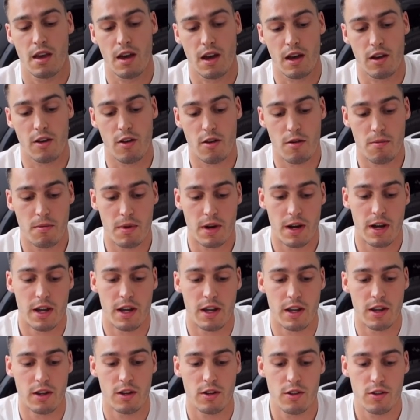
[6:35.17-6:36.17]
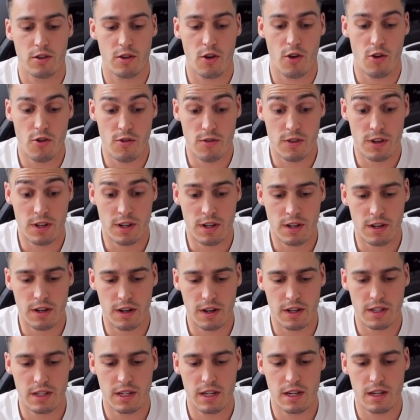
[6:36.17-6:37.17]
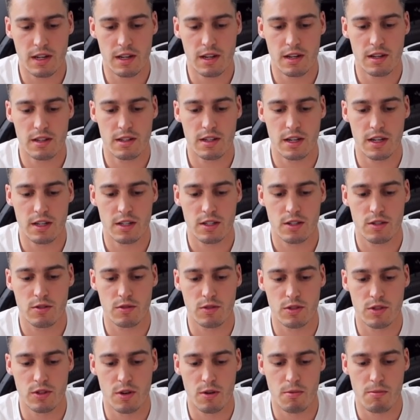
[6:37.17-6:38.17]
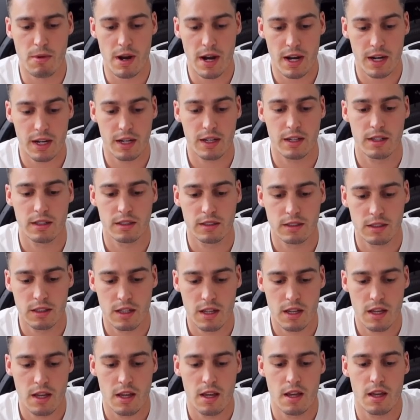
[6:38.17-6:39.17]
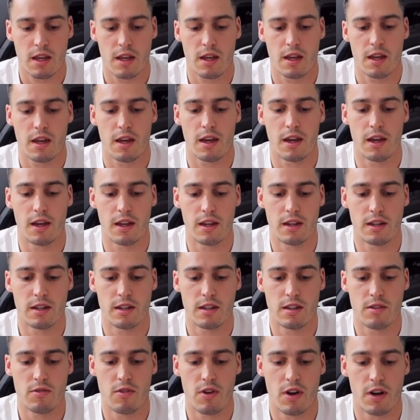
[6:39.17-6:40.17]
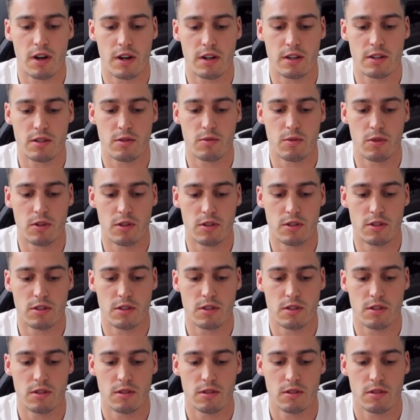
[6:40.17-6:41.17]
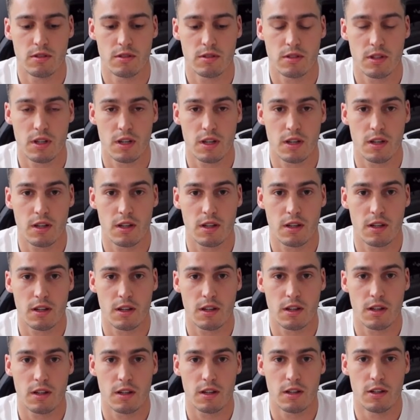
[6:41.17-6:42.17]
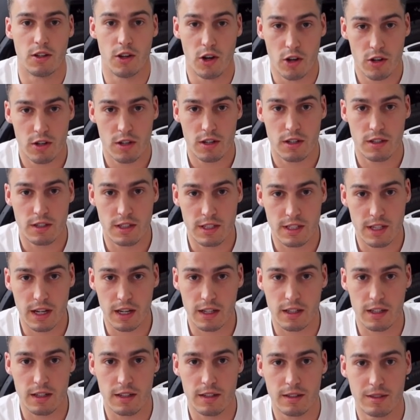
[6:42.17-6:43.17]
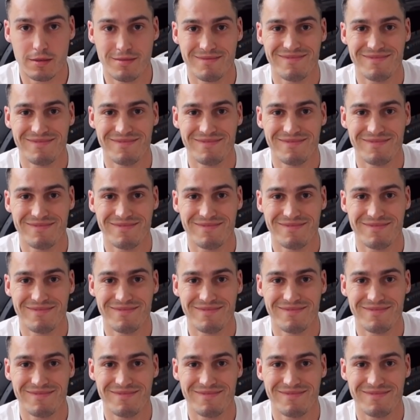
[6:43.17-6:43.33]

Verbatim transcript: I got my COVID-19 test result back, and the virus was not detected.